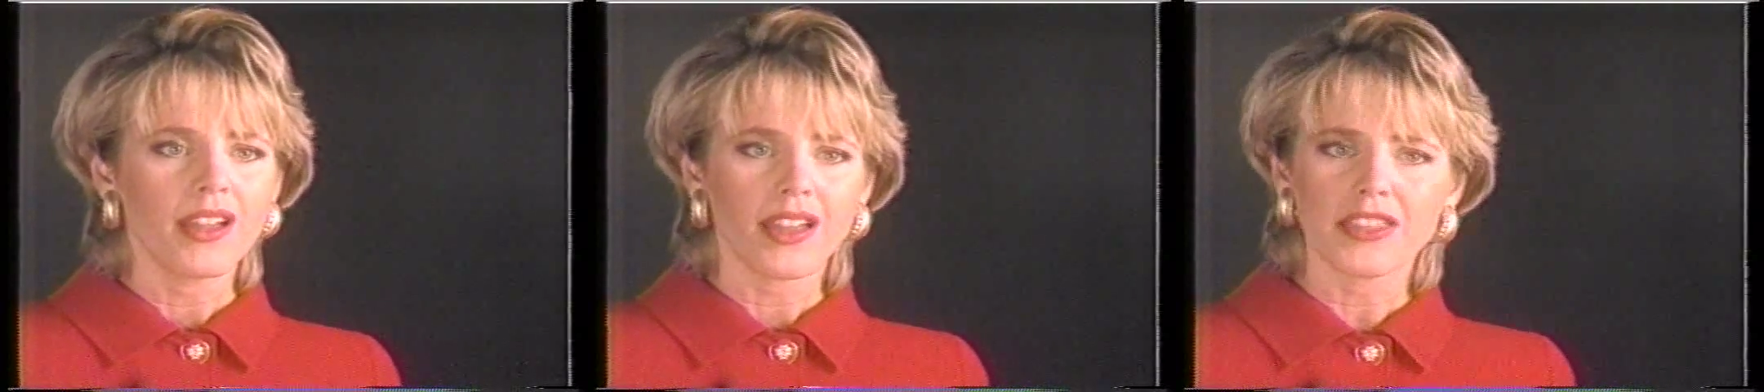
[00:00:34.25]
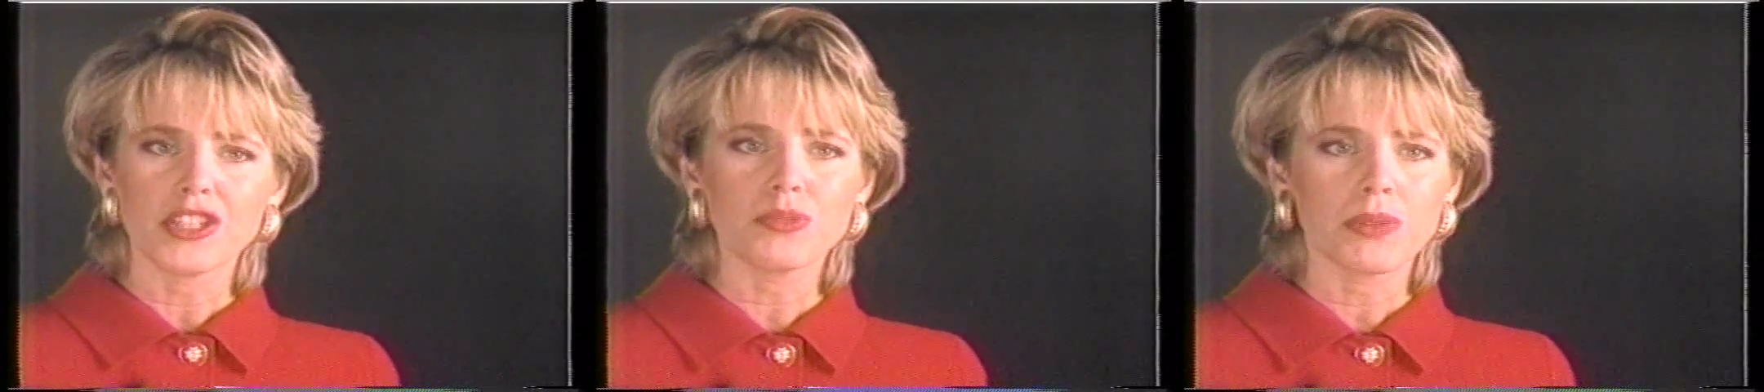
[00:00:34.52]
And
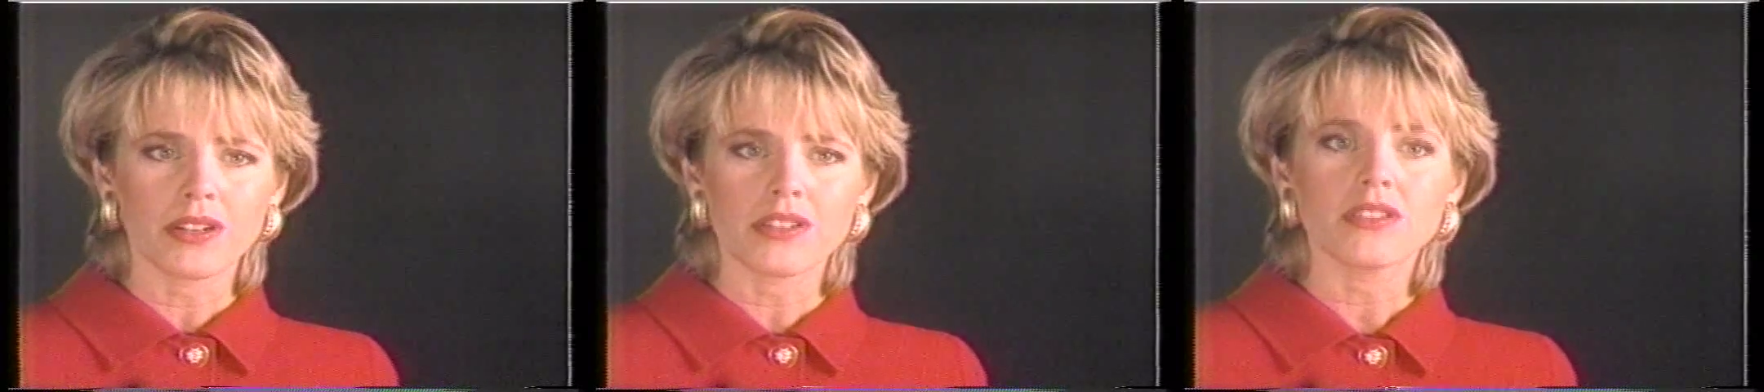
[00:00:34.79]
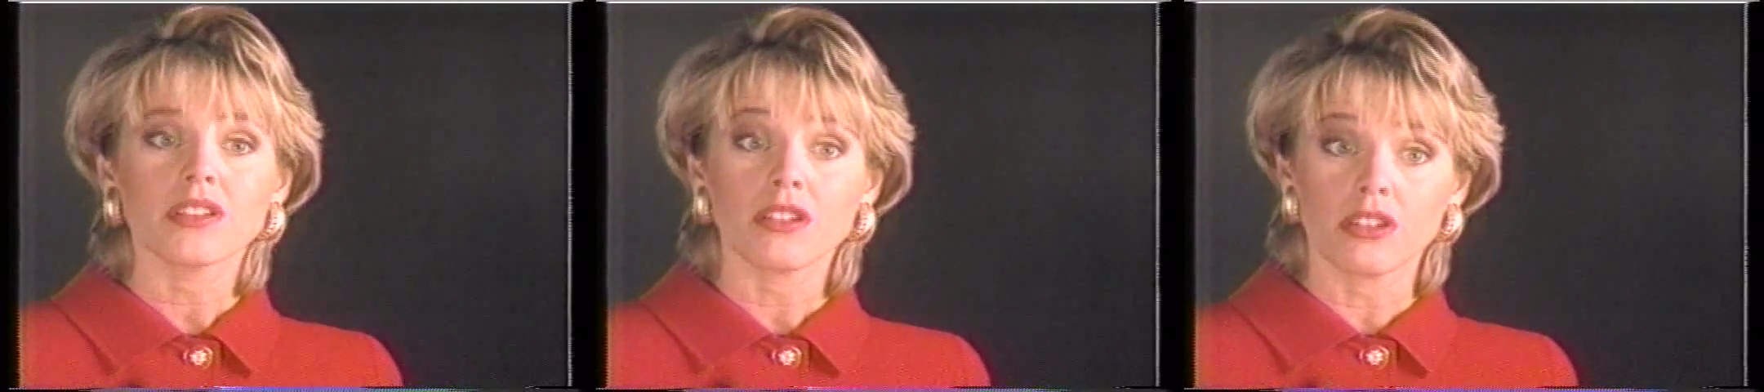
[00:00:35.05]
these parents
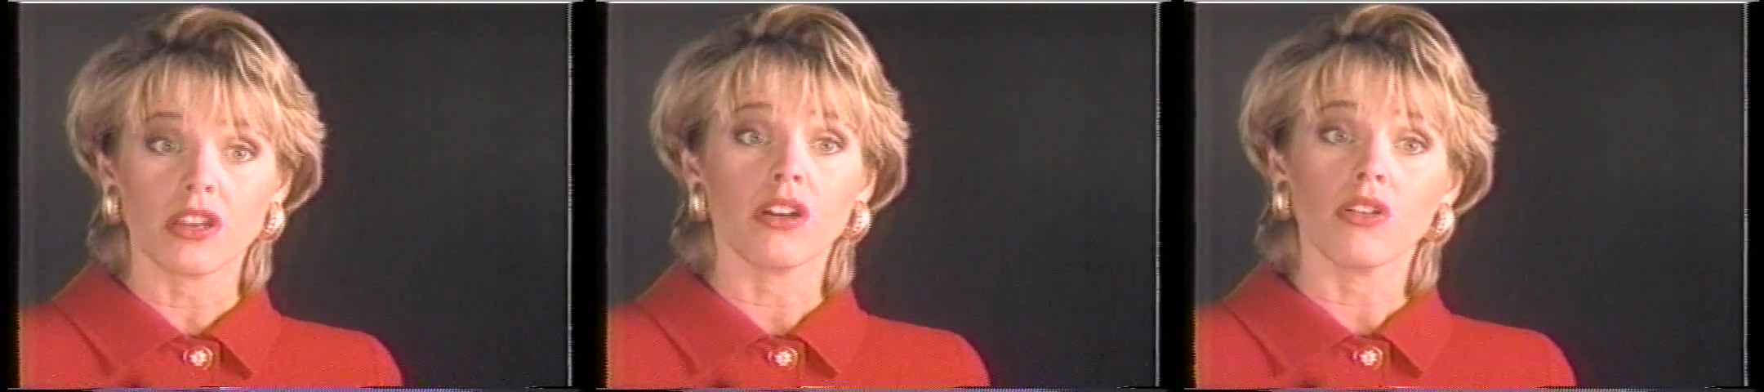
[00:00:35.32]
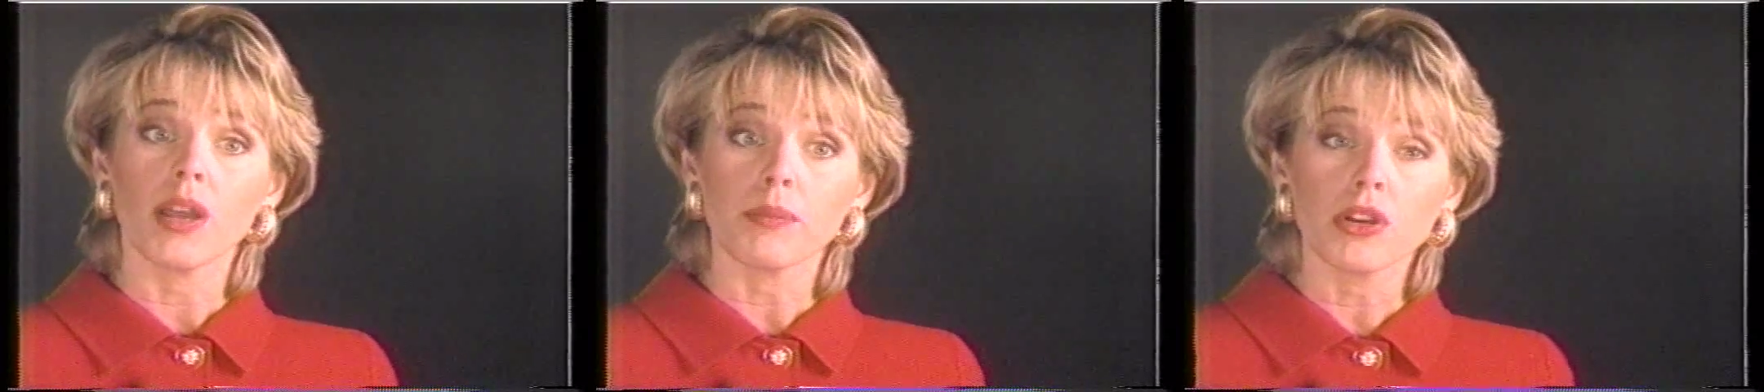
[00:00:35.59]
said,
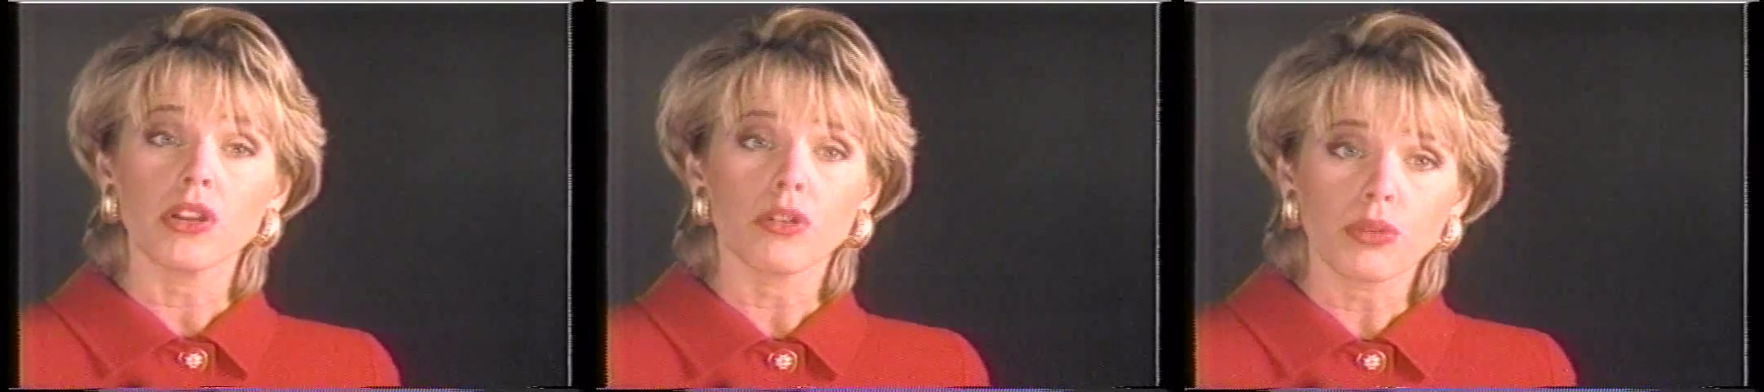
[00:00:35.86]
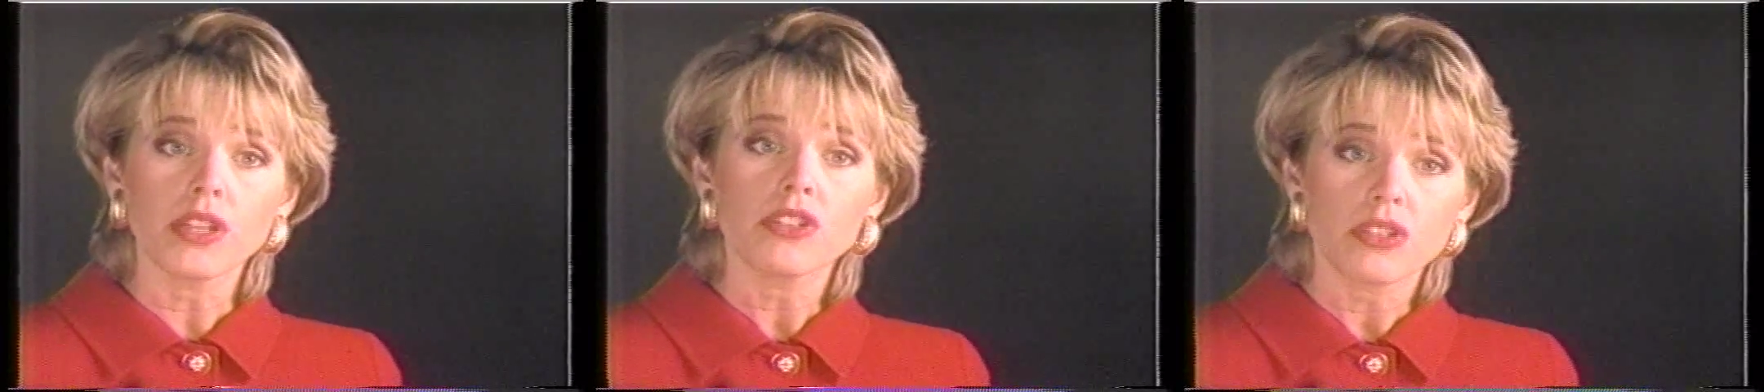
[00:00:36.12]
no, I'm going to
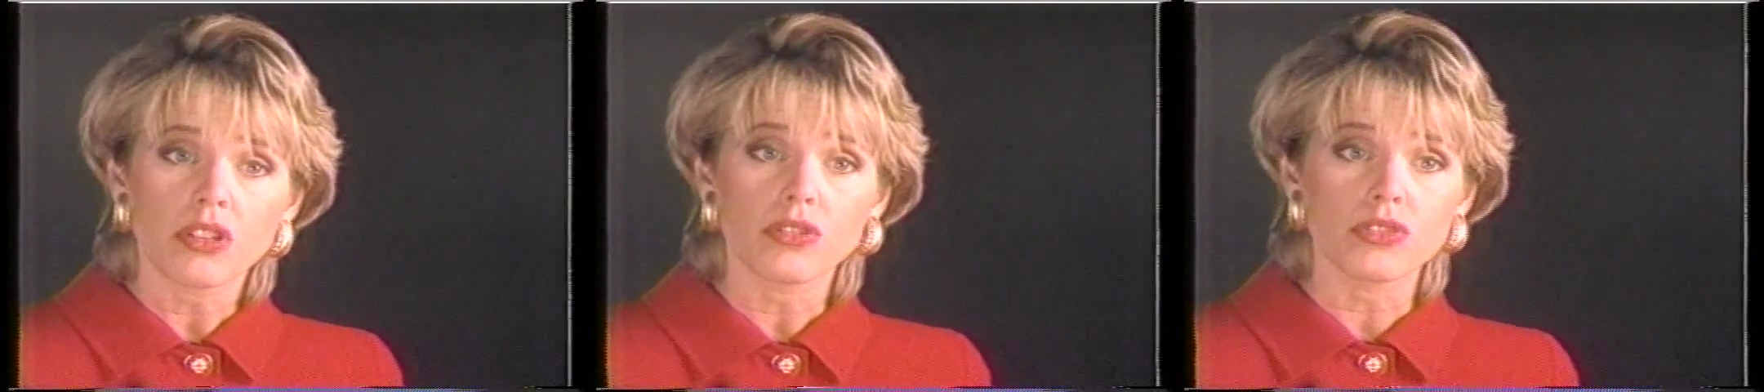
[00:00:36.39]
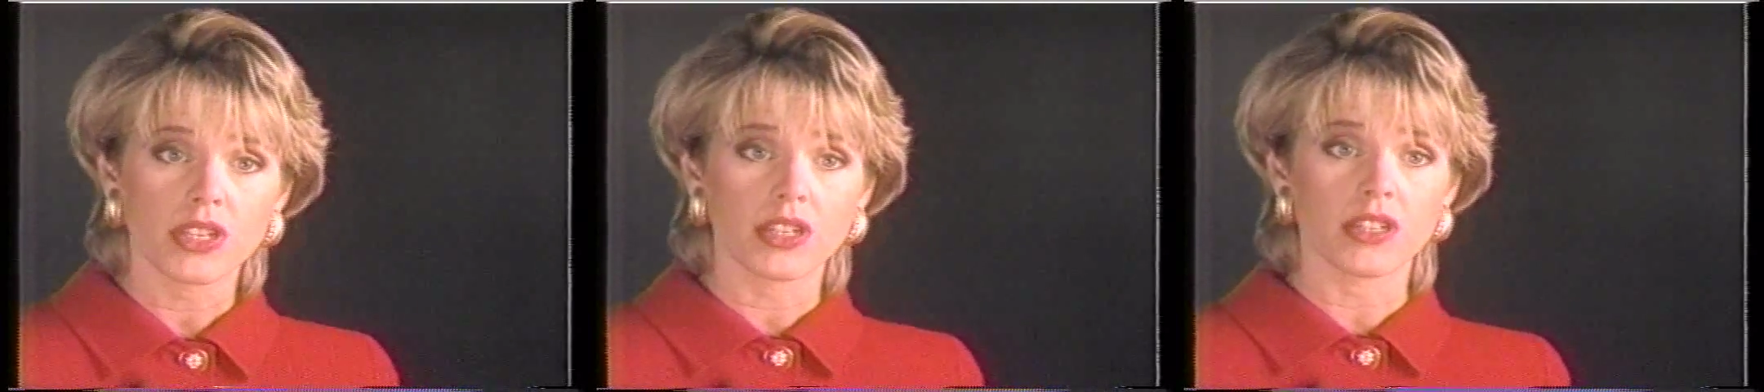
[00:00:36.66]
reach those
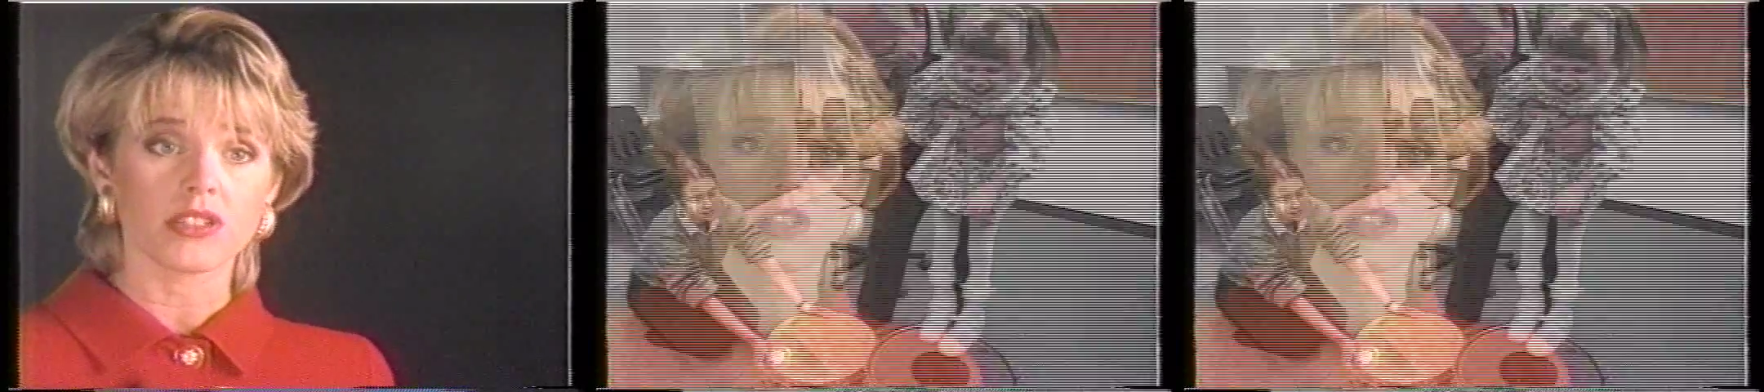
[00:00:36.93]
kids.